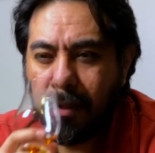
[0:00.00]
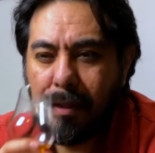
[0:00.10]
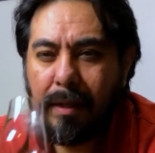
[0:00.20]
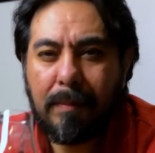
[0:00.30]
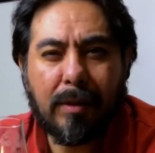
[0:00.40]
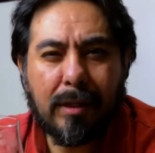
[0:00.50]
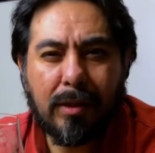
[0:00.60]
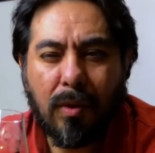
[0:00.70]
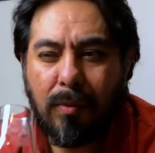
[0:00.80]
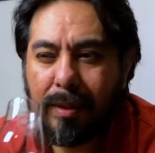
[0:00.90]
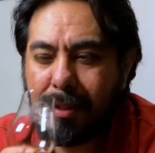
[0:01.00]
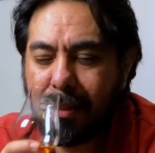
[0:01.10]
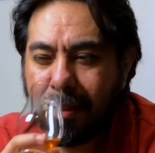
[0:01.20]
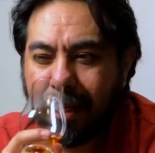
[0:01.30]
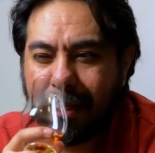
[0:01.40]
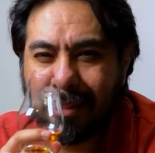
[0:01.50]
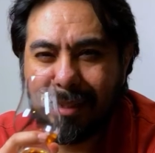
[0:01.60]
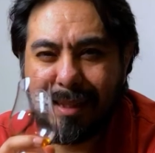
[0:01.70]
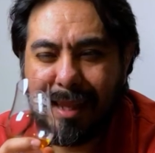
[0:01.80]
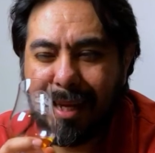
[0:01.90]
I'm gonna go with like a
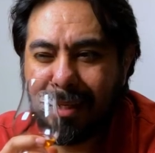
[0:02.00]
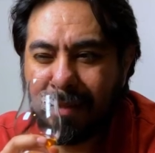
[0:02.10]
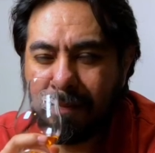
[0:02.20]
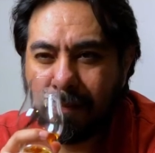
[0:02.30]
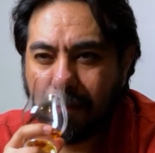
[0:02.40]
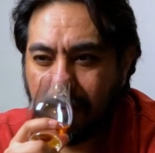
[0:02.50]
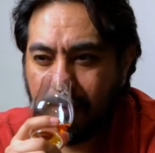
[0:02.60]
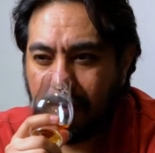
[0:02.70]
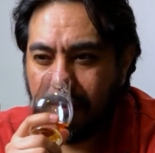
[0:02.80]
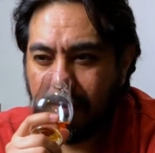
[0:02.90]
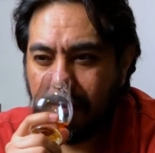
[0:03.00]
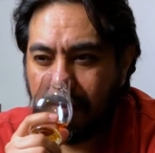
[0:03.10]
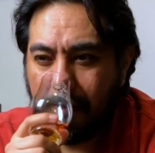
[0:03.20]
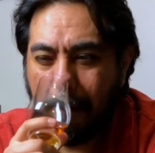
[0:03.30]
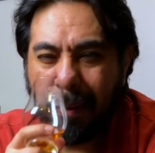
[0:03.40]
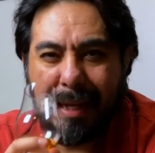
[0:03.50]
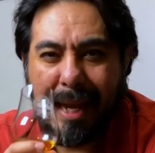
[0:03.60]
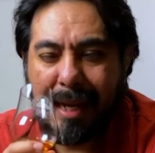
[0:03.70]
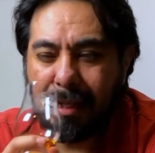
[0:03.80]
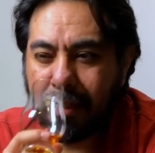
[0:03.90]
slight
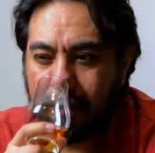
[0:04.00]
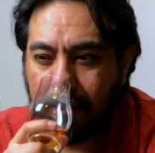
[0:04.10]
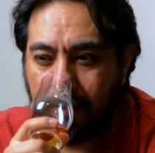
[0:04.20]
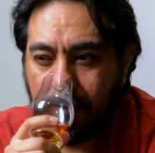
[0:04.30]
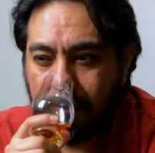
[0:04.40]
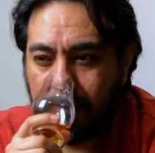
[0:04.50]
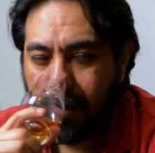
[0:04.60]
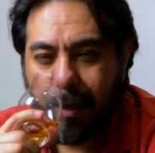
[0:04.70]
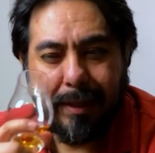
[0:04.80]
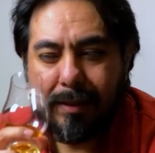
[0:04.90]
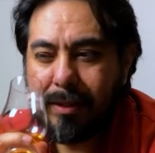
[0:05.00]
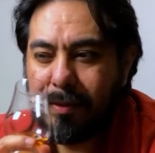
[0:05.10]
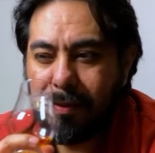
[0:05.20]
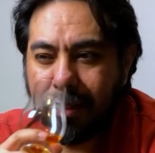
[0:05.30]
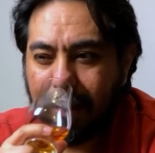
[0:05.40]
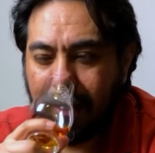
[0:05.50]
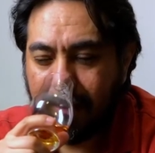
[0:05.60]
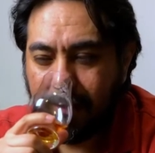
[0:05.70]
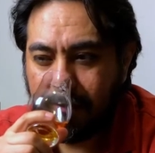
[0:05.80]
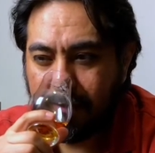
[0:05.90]
banana kind of note. Yeah, you still get that
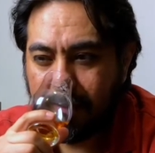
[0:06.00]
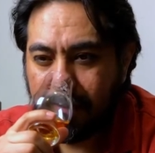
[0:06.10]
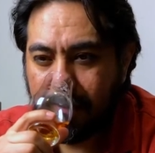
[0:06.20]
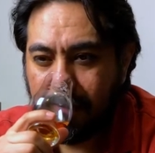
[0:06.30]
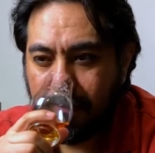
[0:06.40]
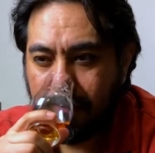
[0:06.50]
licorice in there.